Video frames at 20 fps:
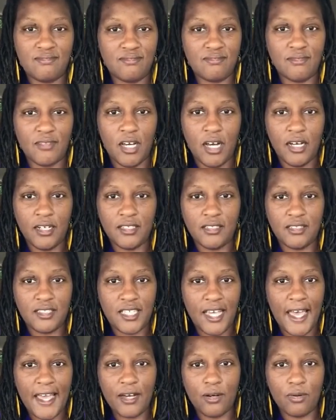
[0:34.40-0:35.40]

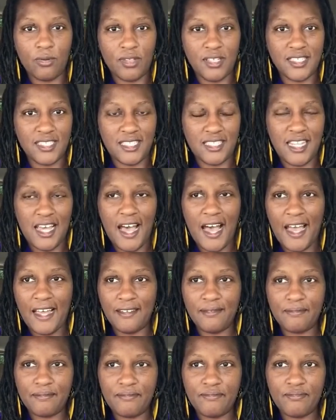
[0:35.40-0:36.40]
untangle this knot,
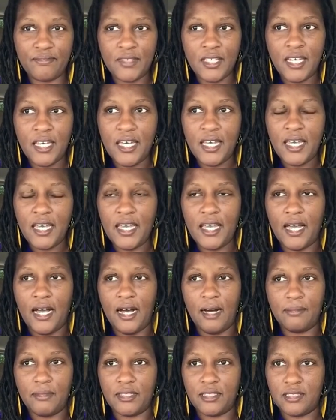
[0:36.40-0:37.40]

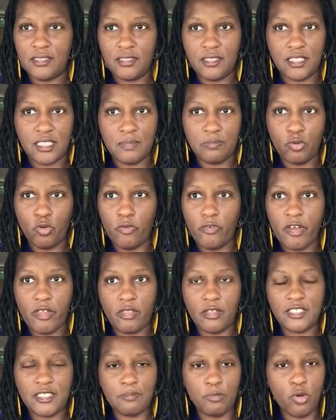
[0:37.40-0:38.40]
to
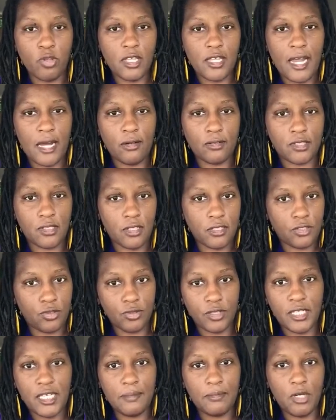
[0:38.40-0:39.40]
smooth it out so that you
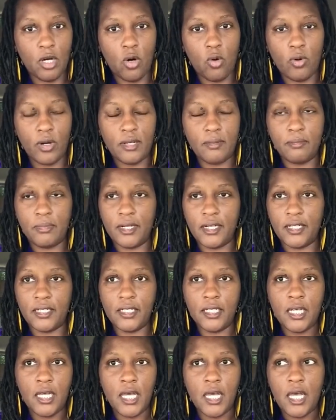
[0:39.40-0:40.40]
can keep going. But
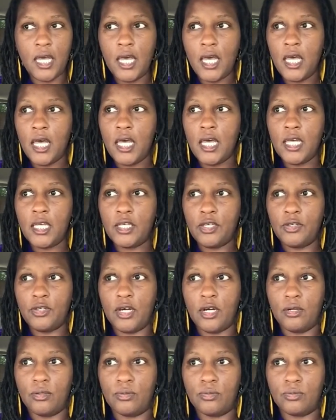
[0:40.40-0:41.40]

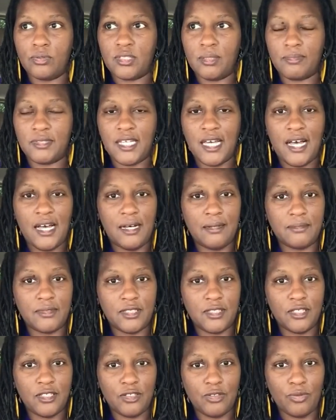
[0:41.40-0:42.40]

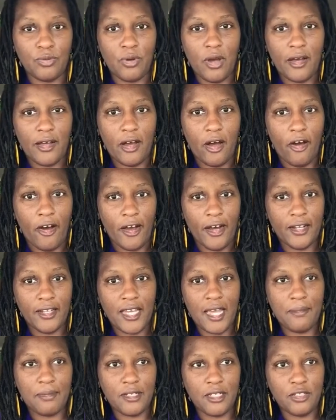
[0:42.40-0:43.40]
sometimes you are
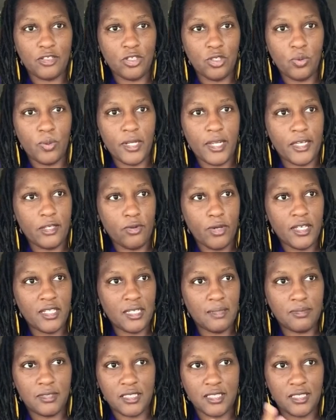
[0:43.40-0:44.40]
unable to do it, and you end
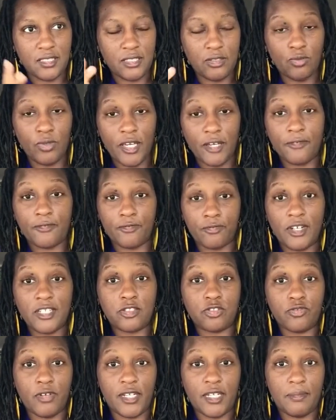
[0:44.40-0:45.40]
up you get
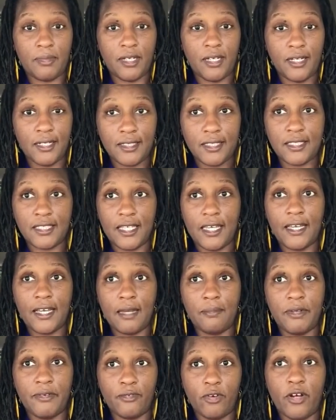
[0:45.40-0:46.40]
frustrated because it
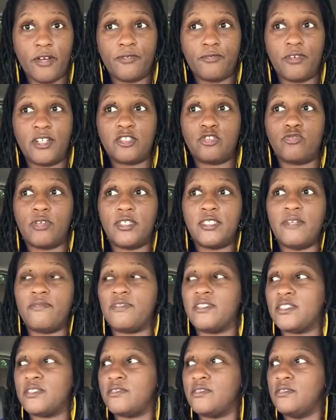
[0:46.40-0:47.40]
can be very frustrating. If it's